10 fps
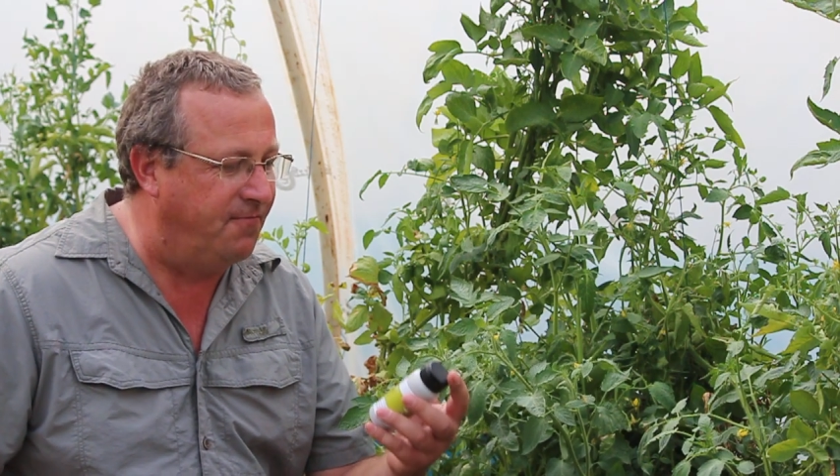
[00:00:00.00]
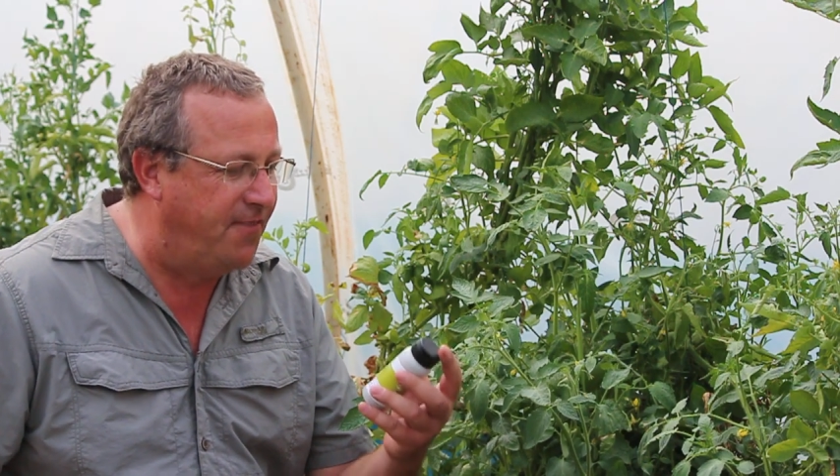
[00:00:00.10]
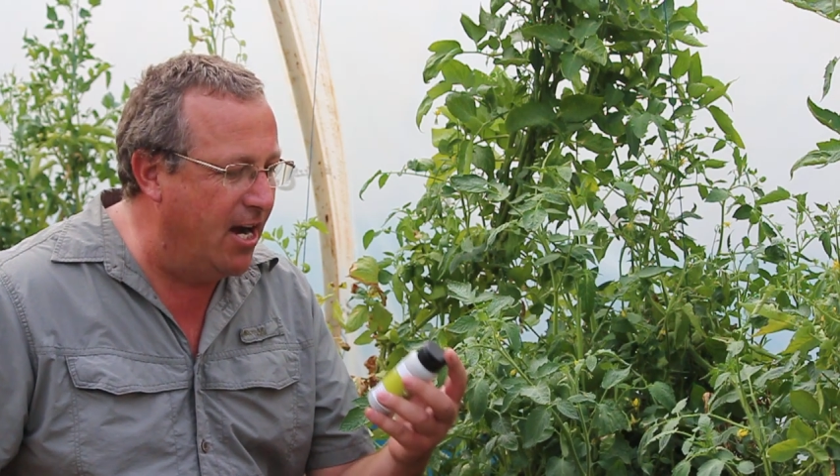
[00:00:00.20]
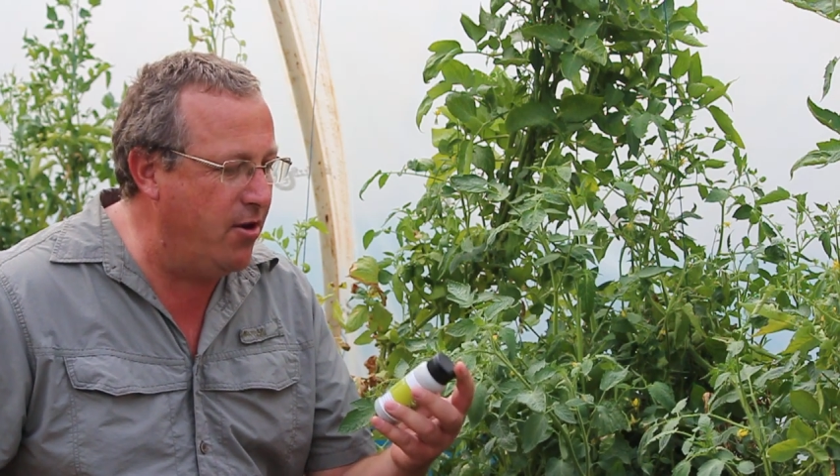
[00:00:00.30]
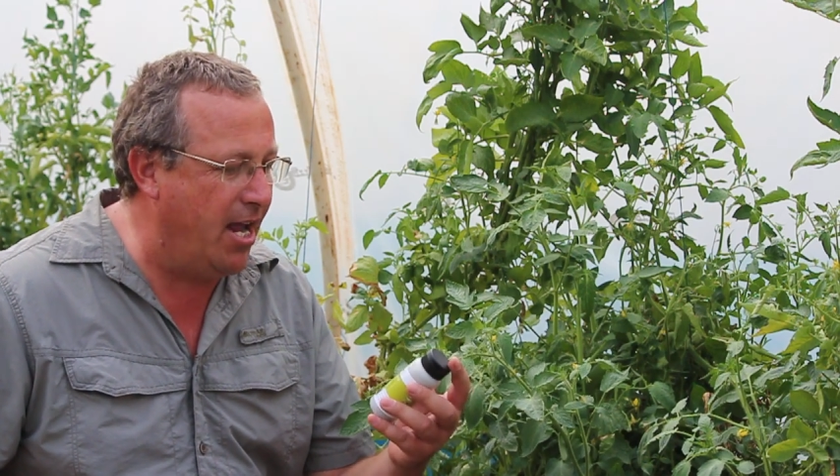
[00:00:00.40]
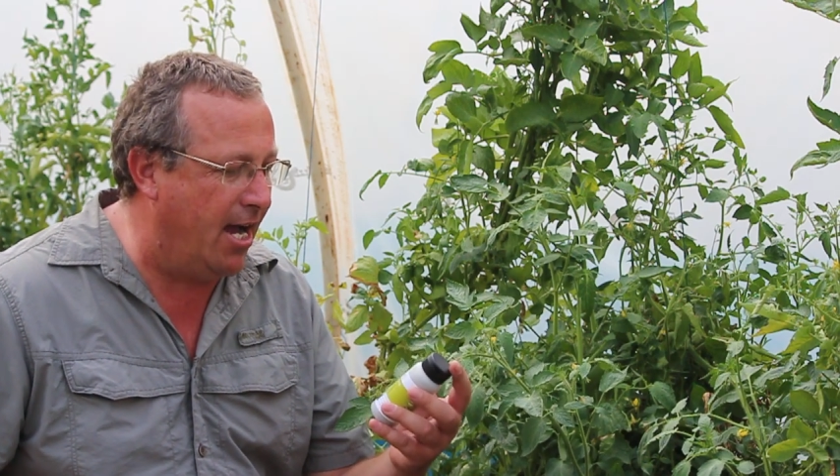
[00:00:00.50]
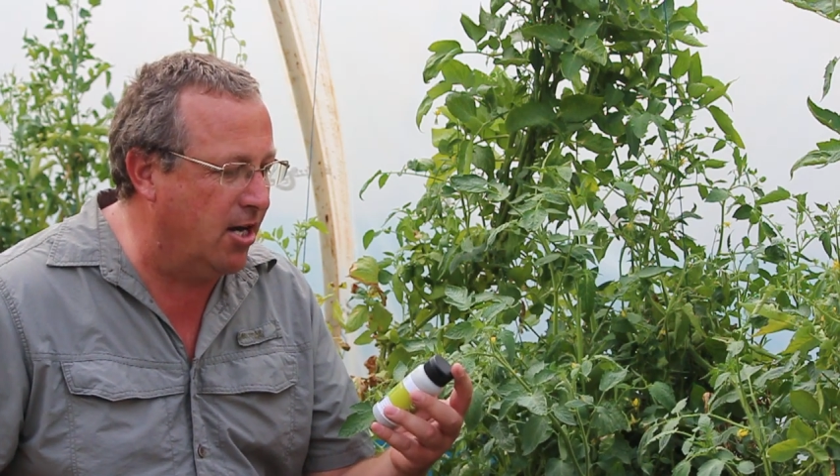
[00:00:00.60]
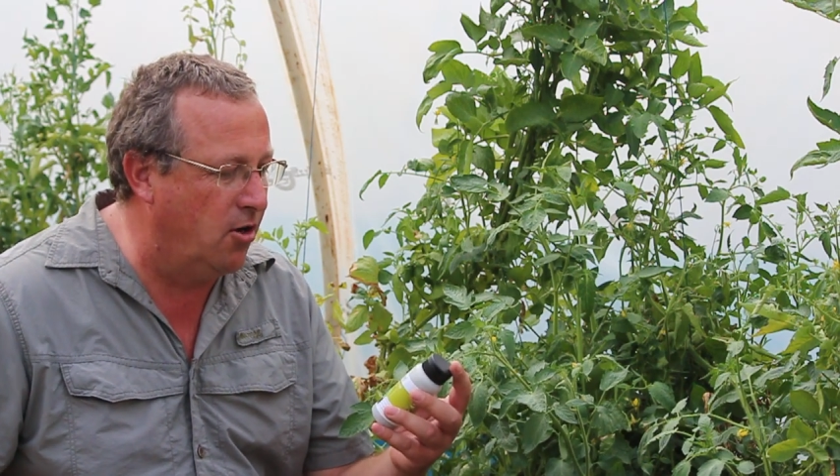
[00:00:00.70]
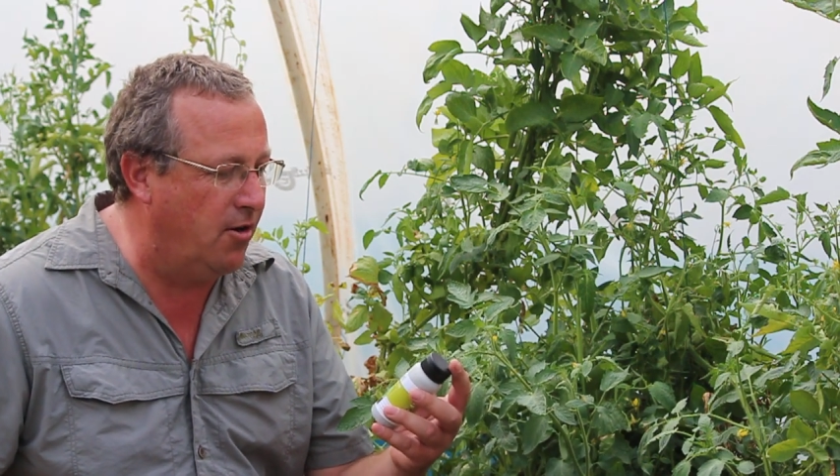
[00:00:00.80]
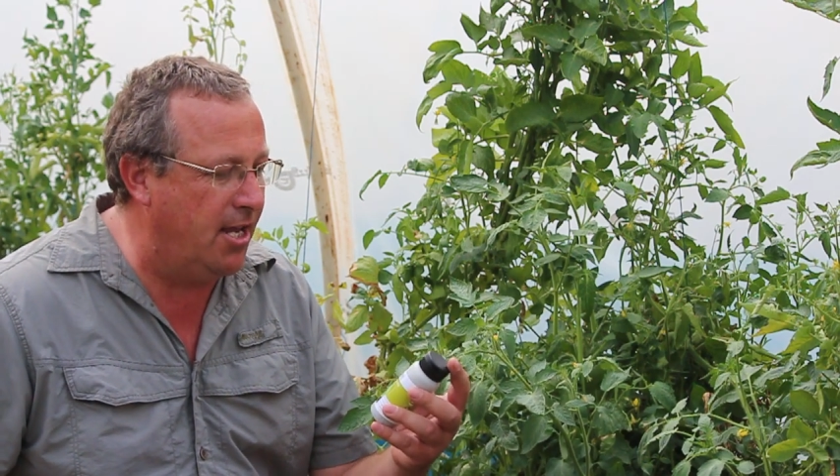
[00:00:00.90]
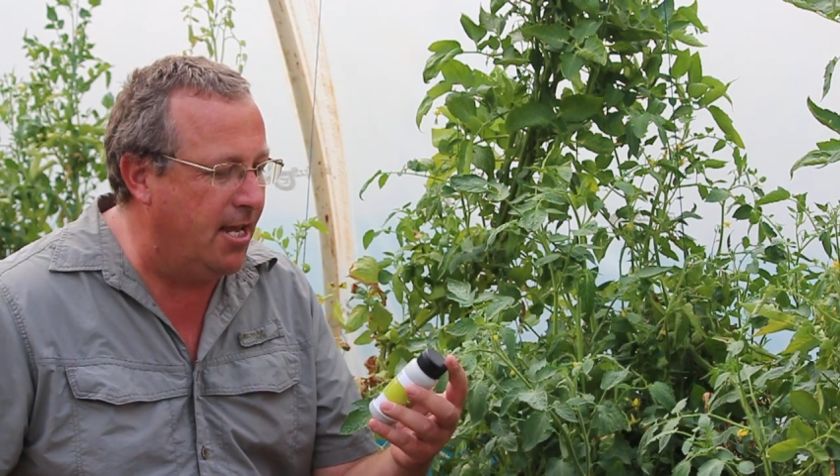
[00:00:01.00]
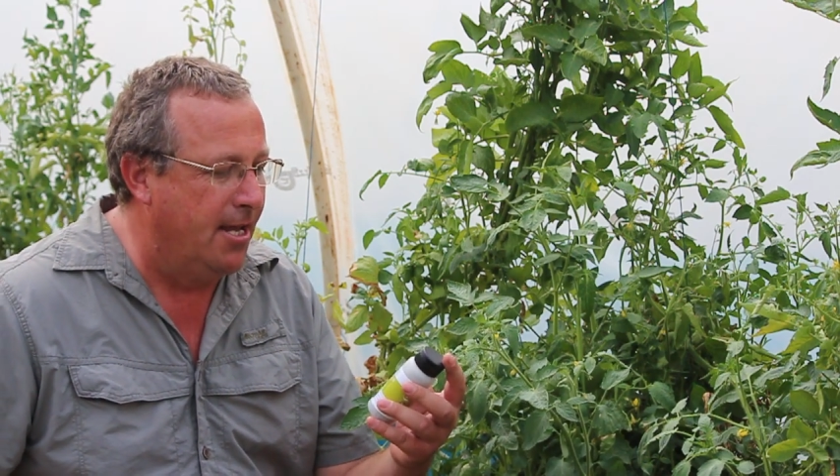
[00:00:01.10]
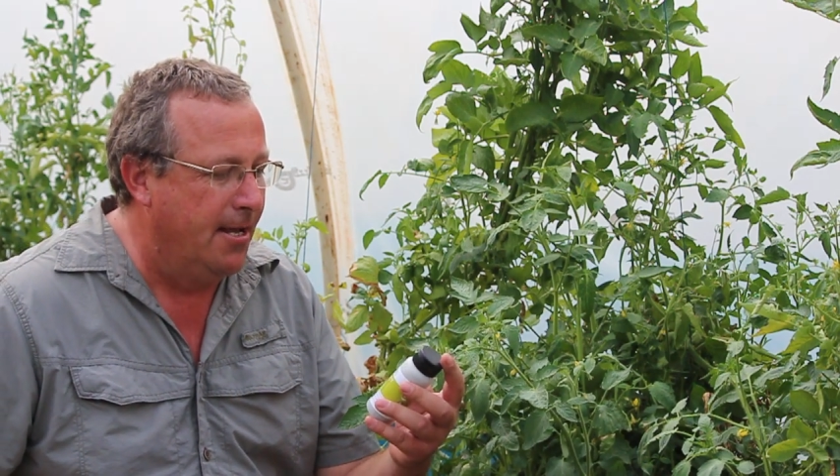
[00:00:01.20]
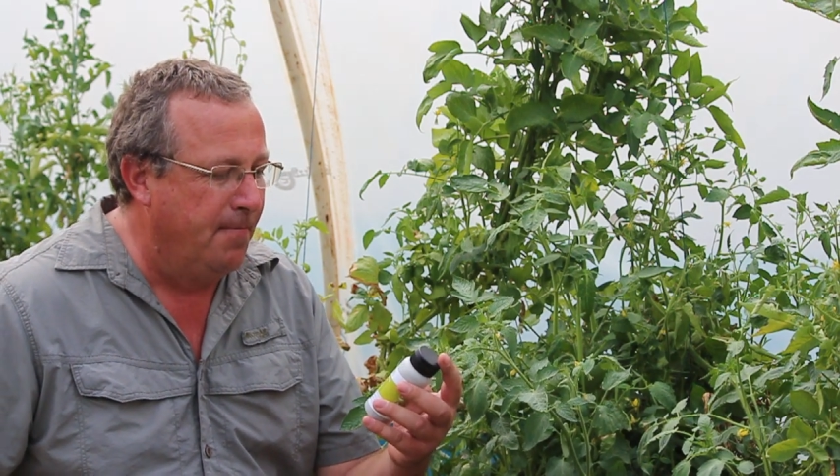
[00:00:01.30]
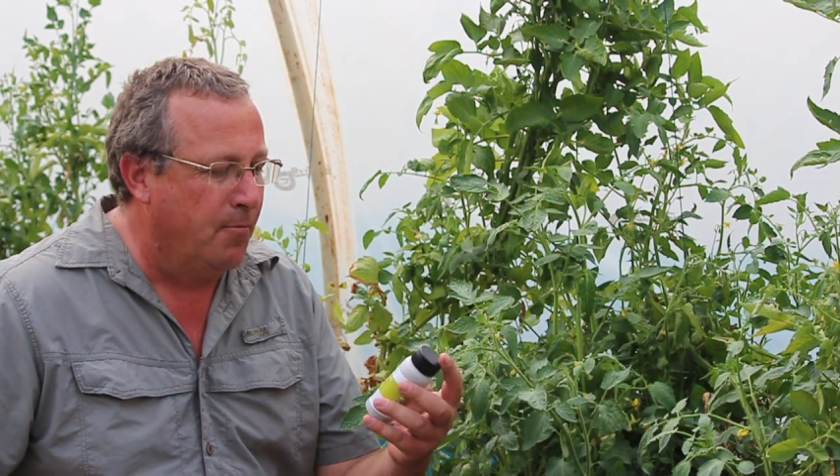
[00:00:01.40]
very hungry
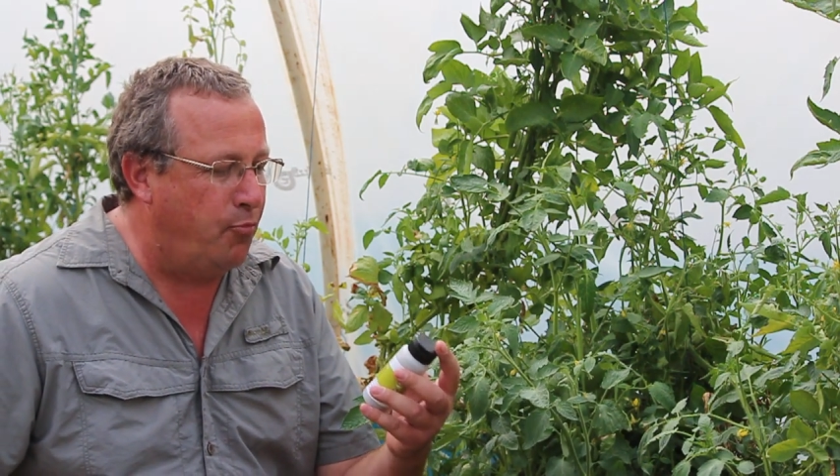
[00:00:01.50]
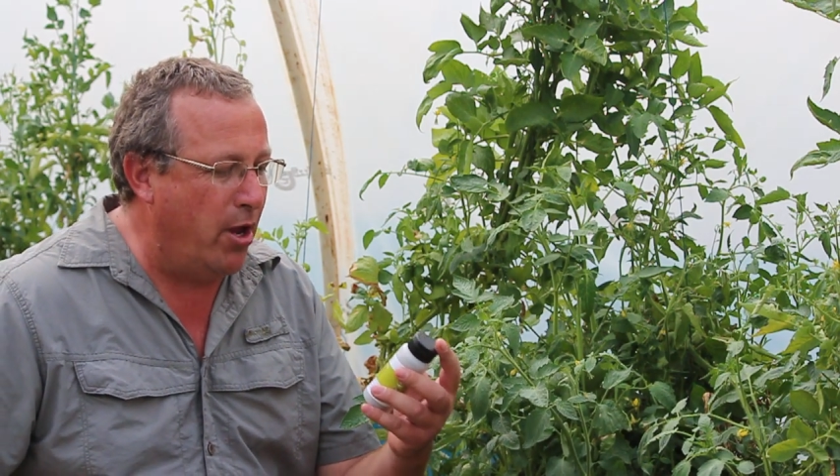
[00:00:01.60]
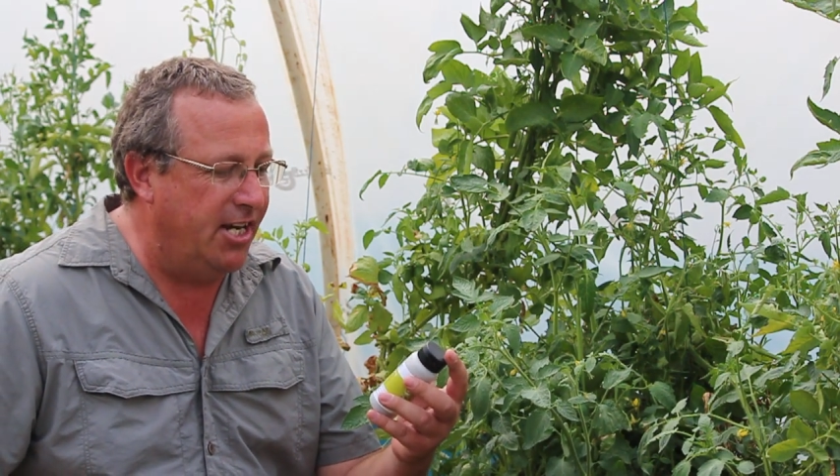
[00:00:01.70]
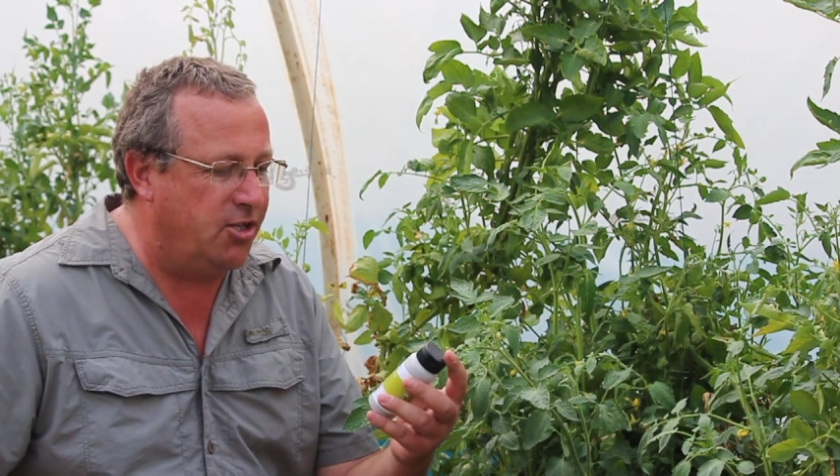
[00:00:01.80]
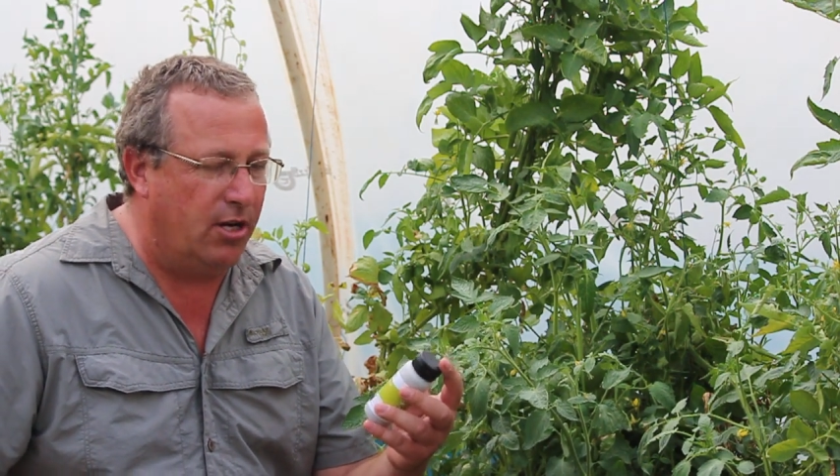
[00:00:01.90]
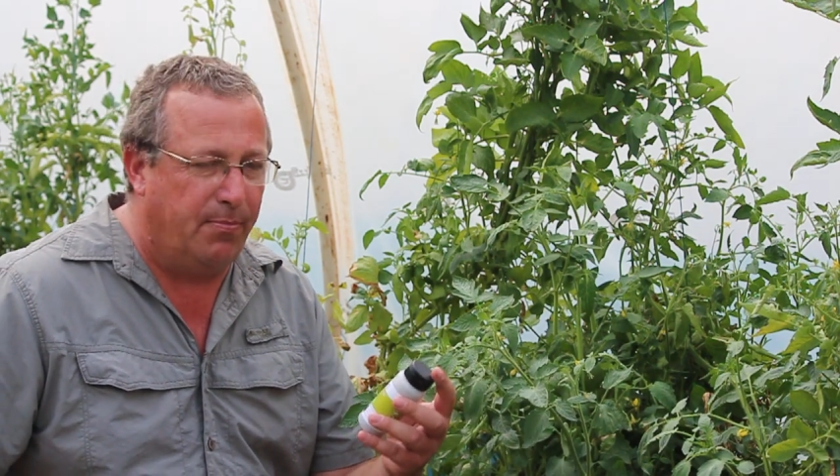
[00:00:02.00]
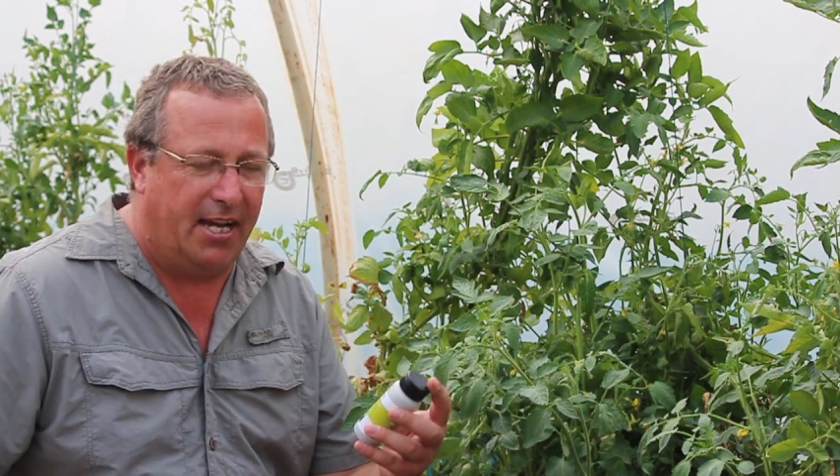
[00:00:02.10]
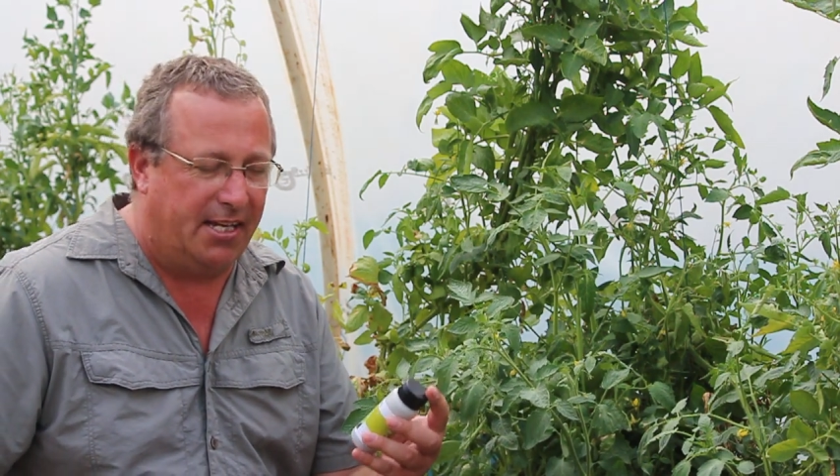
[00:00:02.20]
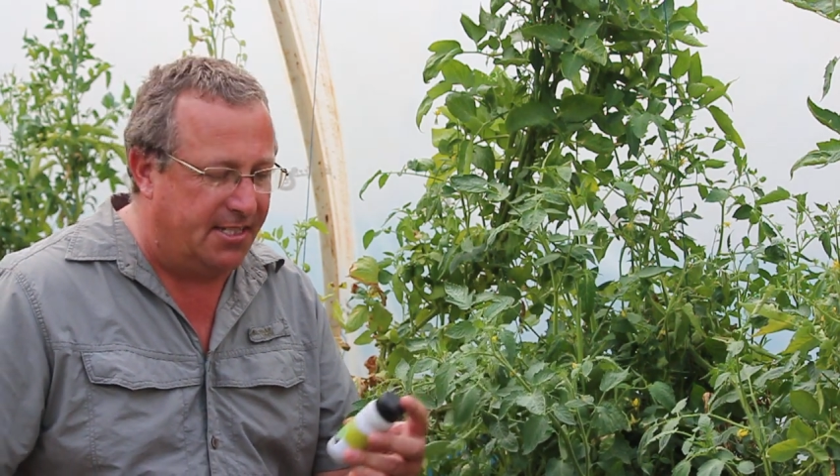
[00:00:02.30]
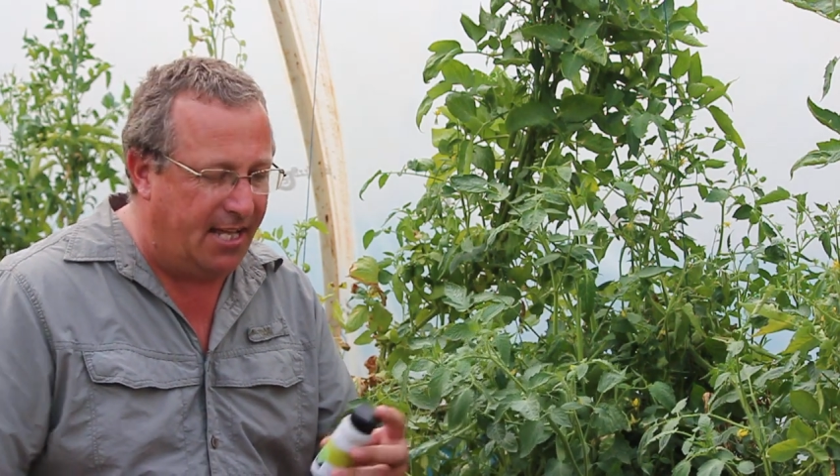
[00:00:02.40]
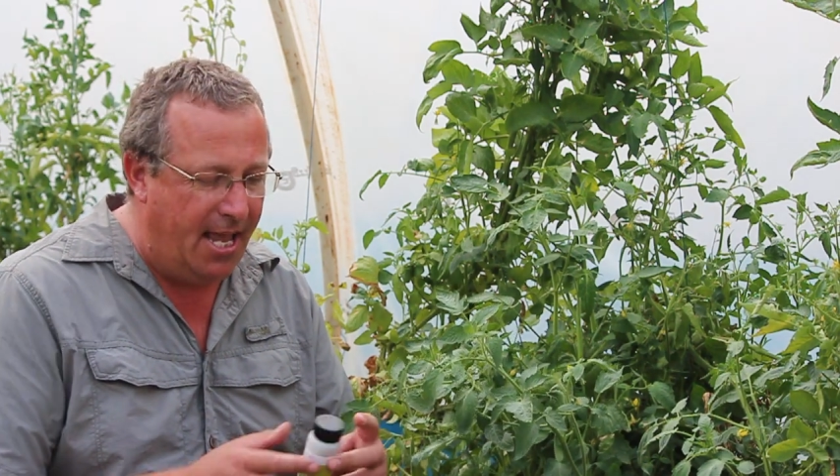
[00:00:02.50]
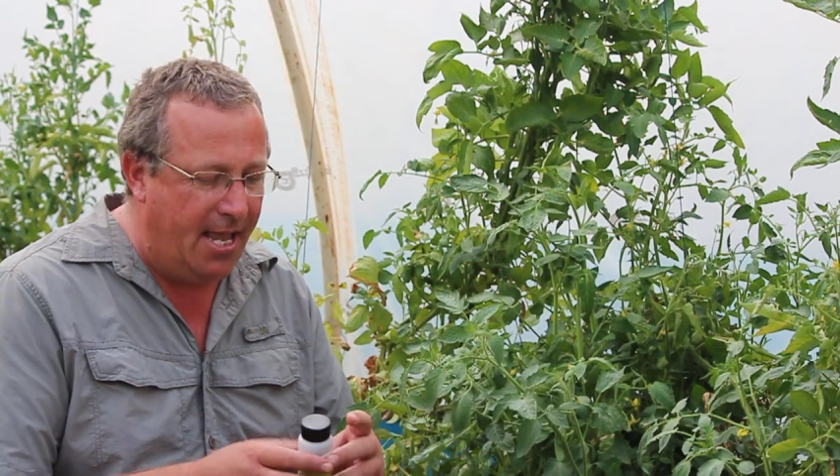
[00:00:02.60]
predatory bugs.